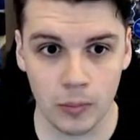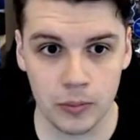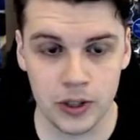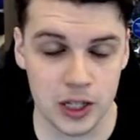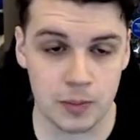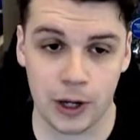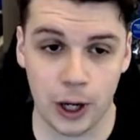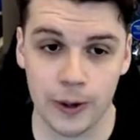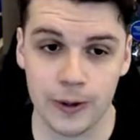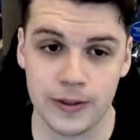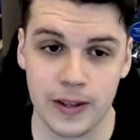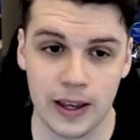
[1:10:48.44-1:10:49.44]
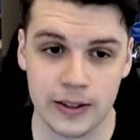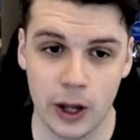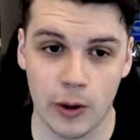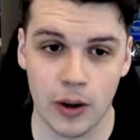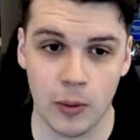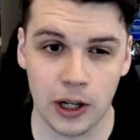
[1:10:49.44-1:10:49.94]
Just because he's the
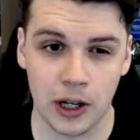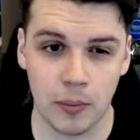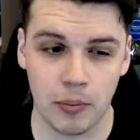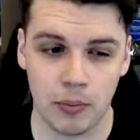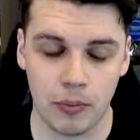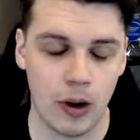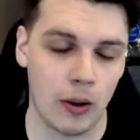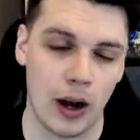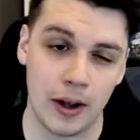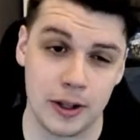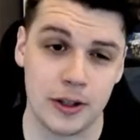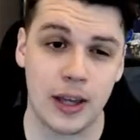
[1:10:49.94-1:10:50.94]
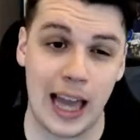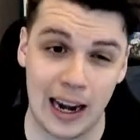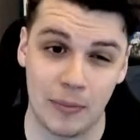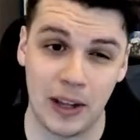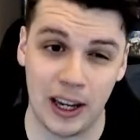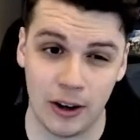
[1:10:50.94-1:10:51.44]
only one
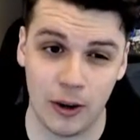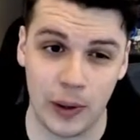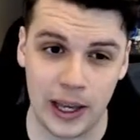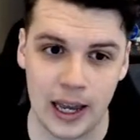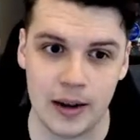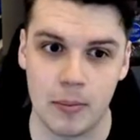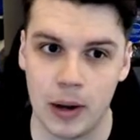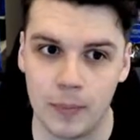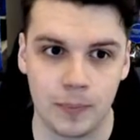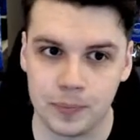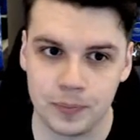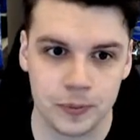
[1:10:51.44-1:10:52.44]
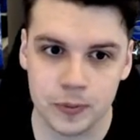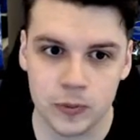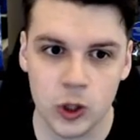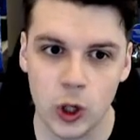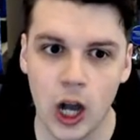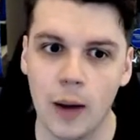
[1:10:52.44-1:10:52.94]
Callum did on the weekend, but
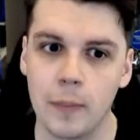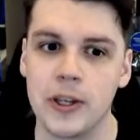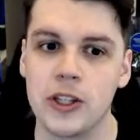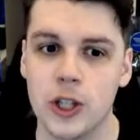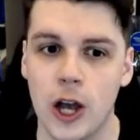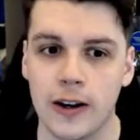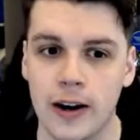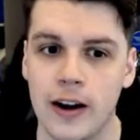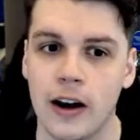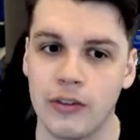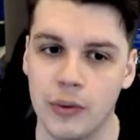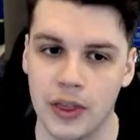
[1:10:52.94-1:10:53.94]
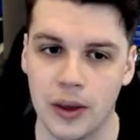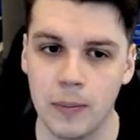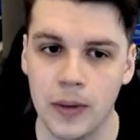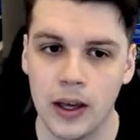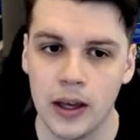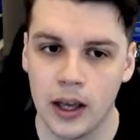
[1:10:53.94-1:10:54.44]
you can't be certain enough with
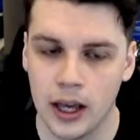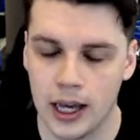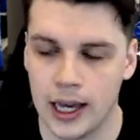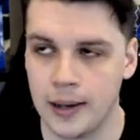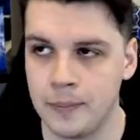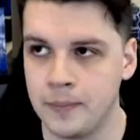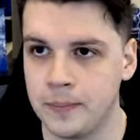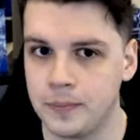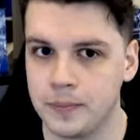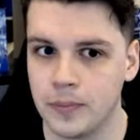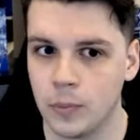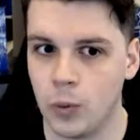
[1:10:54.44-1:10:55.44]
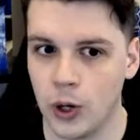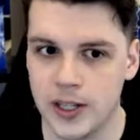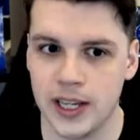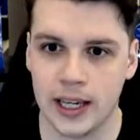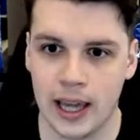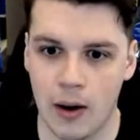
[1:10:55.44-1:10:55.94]
him.
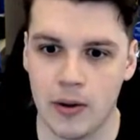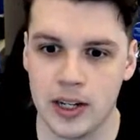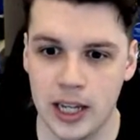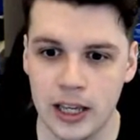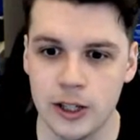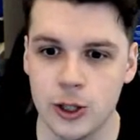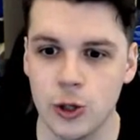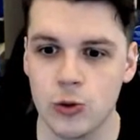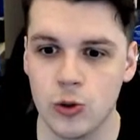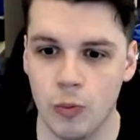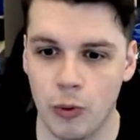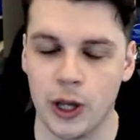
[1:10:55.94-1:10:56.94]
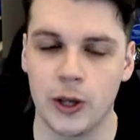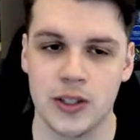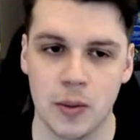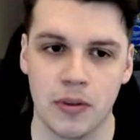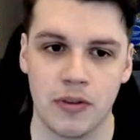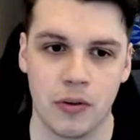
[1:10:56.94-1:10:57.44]
Pulisic guarantees you to bring you
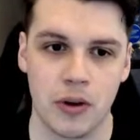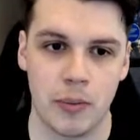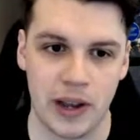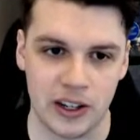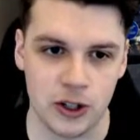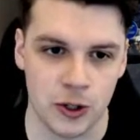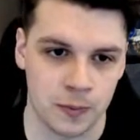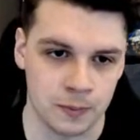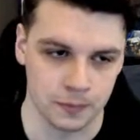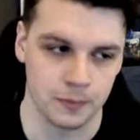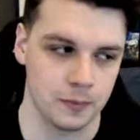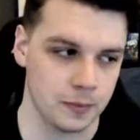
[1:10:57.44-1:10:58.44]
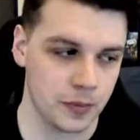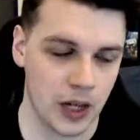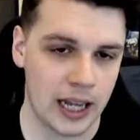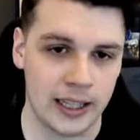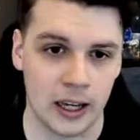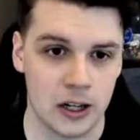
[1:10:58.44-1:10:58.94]
something from the bench,
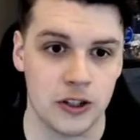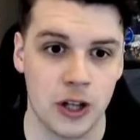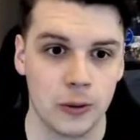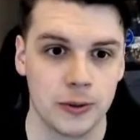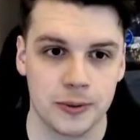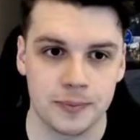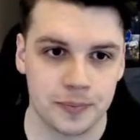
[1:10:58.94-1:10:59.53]
and the others don't.